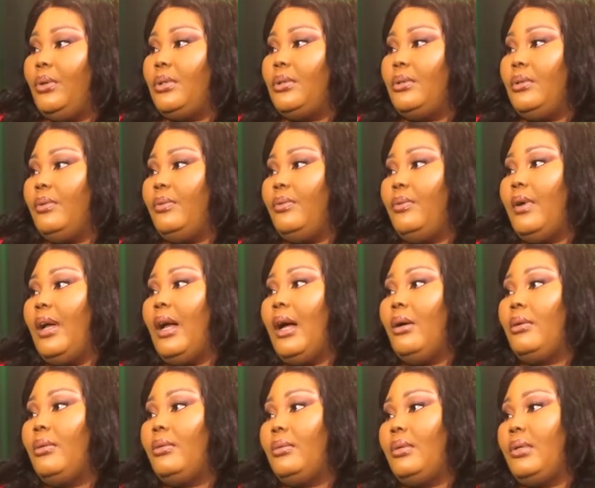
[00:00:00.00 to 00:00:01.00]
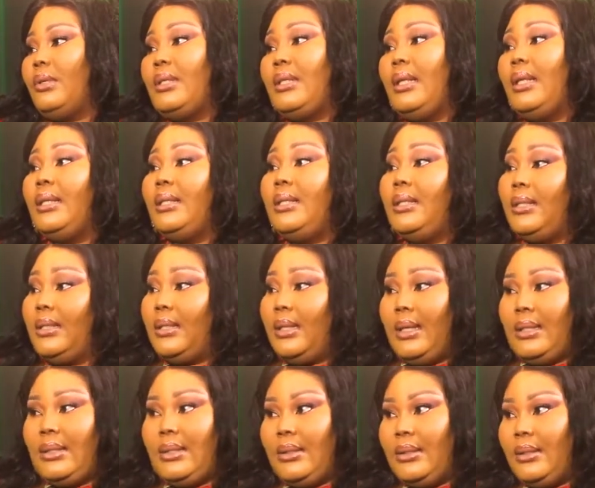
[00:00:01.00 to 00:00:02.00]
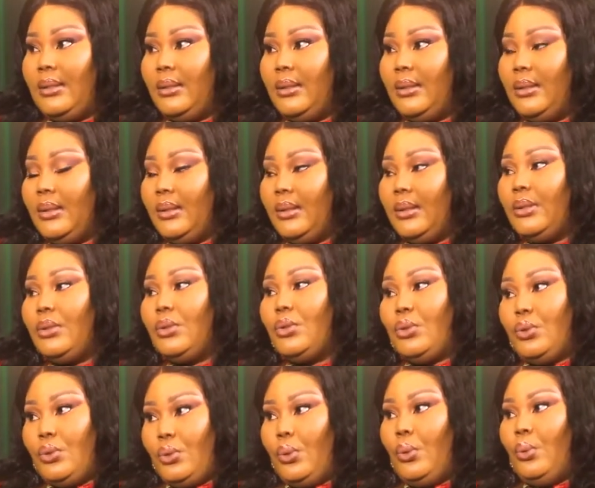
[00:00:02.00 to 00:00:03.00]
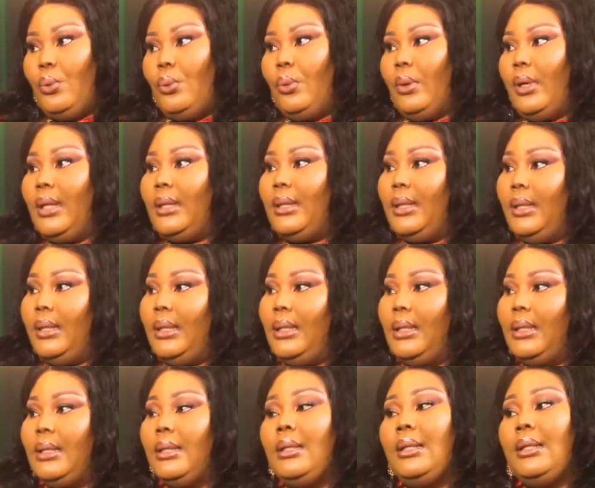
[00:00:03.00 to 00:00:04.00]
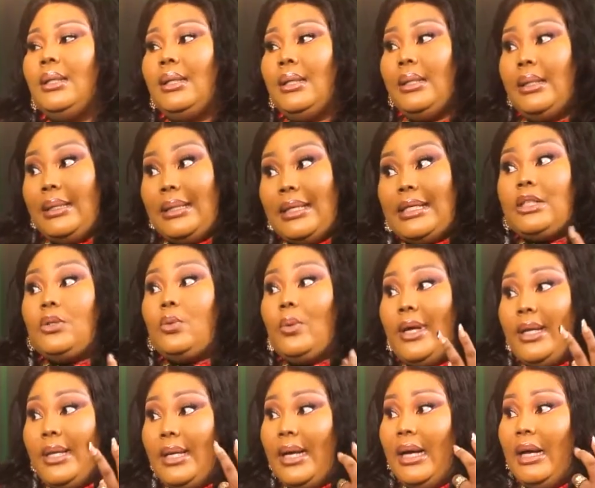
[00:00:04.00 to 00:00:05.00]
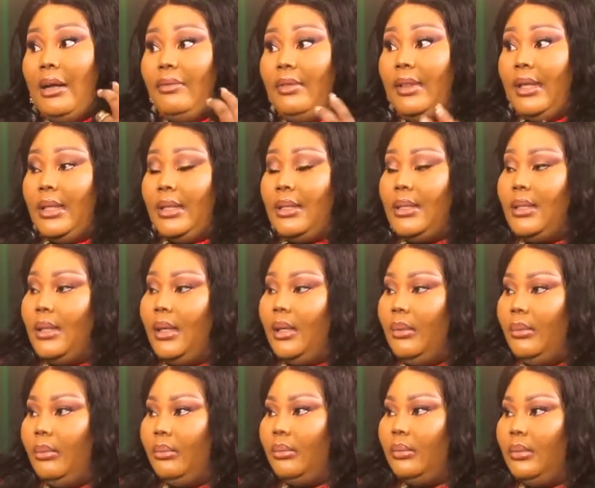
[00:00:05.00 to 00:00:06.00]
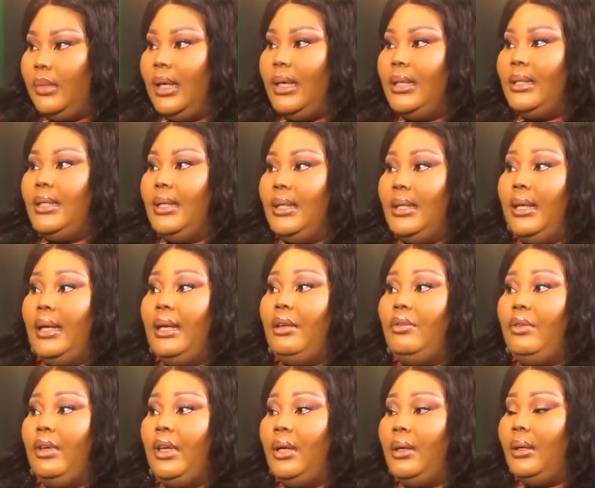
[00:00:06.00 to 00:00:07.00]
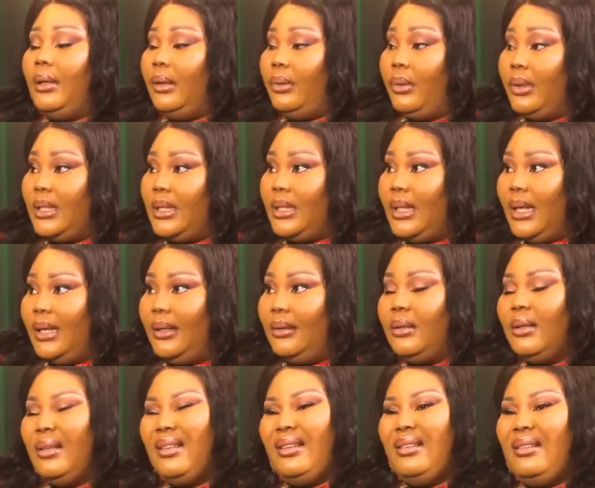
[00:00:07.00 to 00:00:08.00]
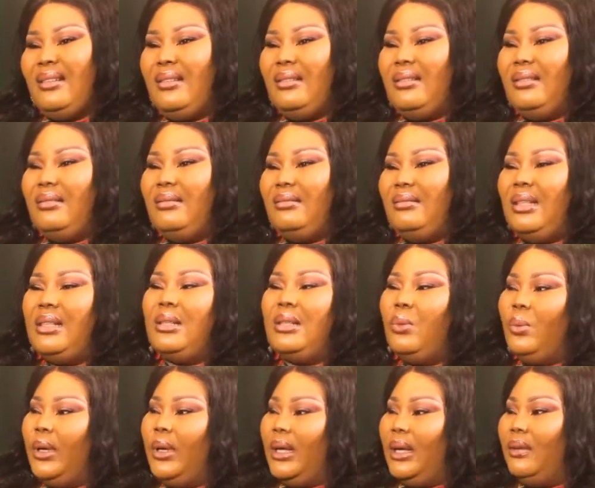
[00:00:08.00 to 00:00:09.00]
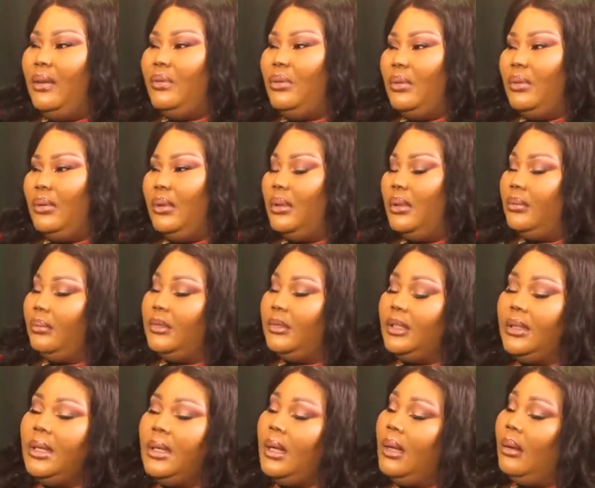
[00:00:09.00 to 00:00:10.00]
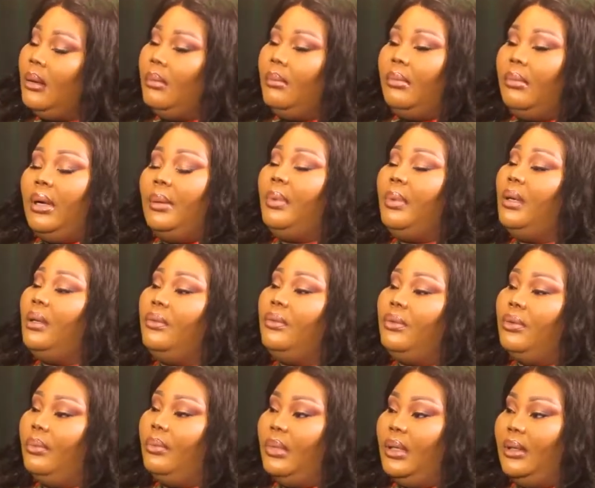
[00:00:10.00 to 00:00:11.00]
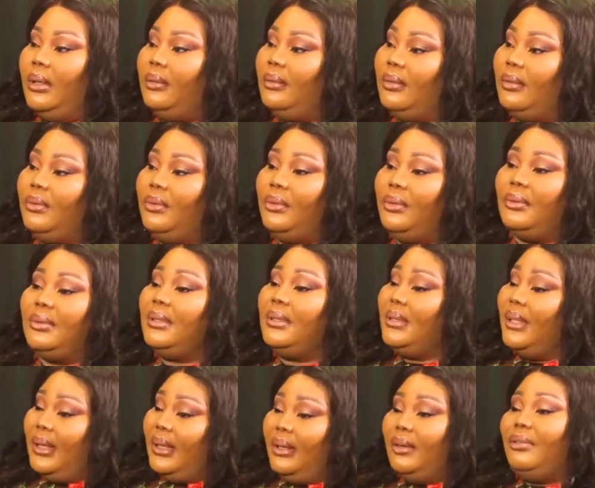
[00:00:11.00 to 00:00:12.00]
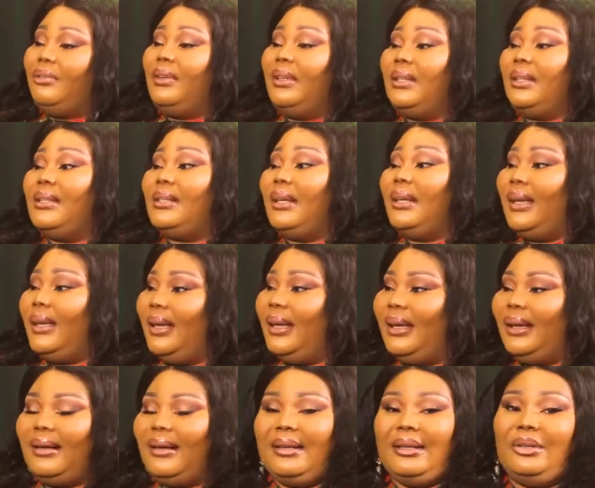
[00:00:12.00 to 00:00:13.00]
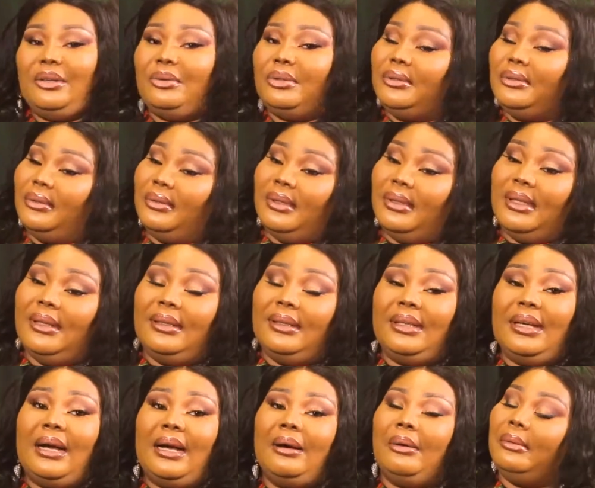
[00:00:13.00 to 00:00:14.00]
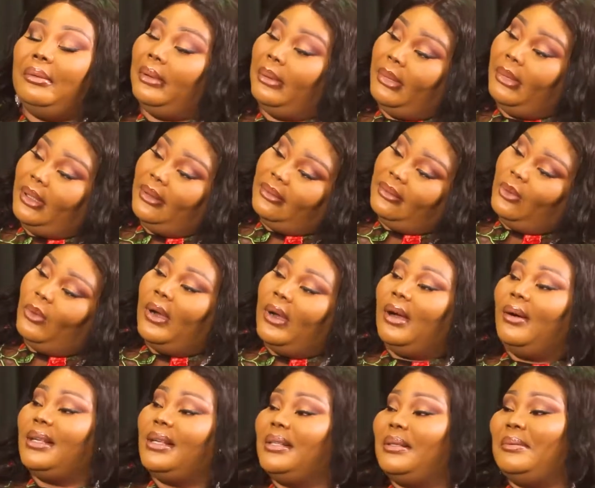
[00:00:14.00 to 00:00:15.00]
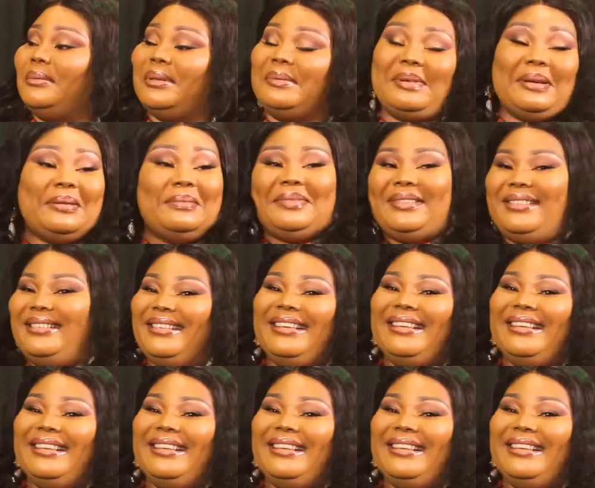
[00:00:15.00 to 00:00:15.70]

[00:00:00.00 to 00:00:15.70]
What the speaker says: because of how Christianity started. So I think that's why they have that idea that if you're a Christian, there's a way you have to look. But believe you me, if you say your father is a king and you want to look anyhow, wow, about